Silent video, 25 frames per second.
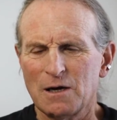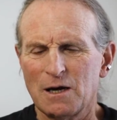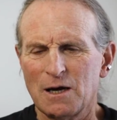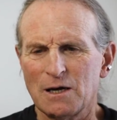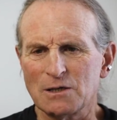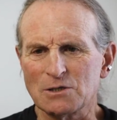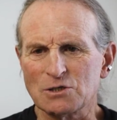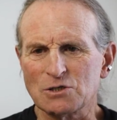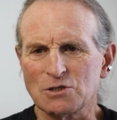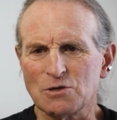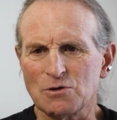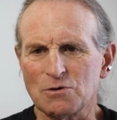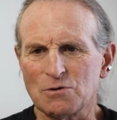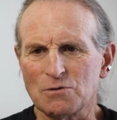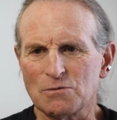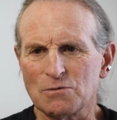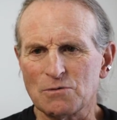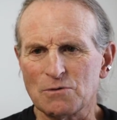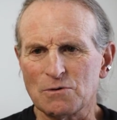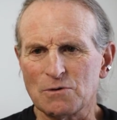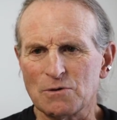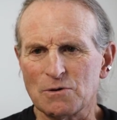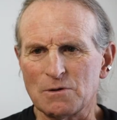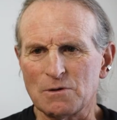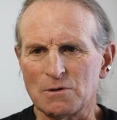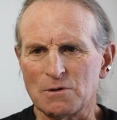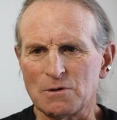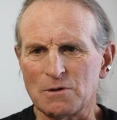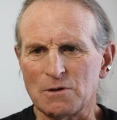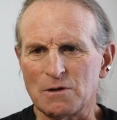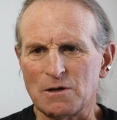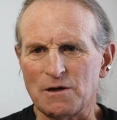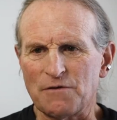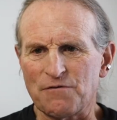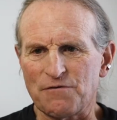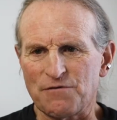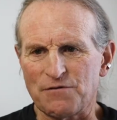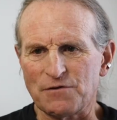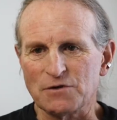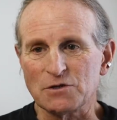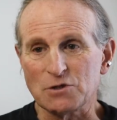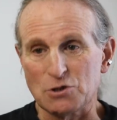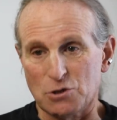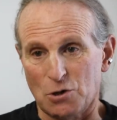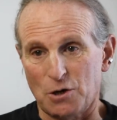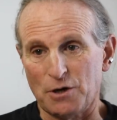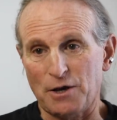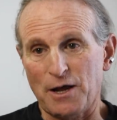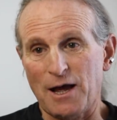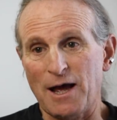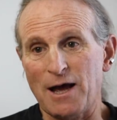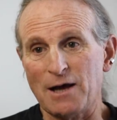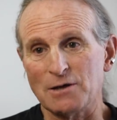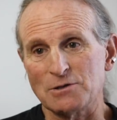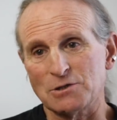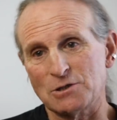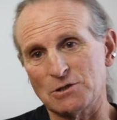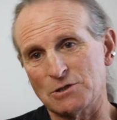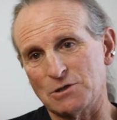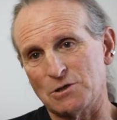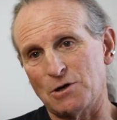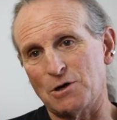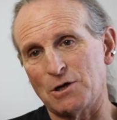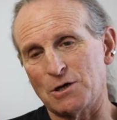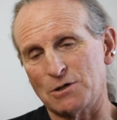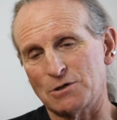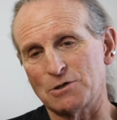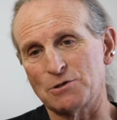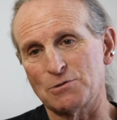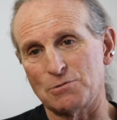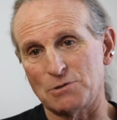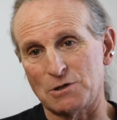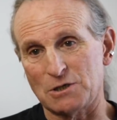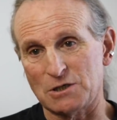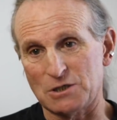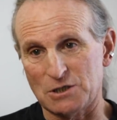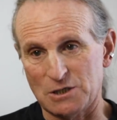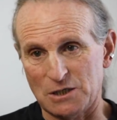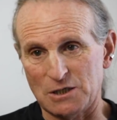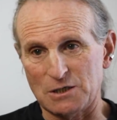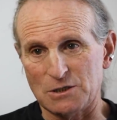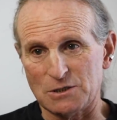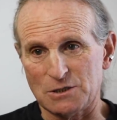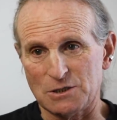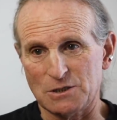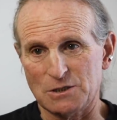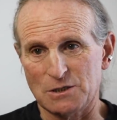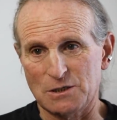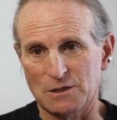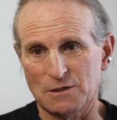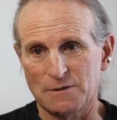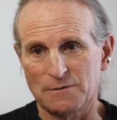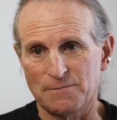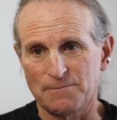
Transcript: And so if slaughterhouses are to exist,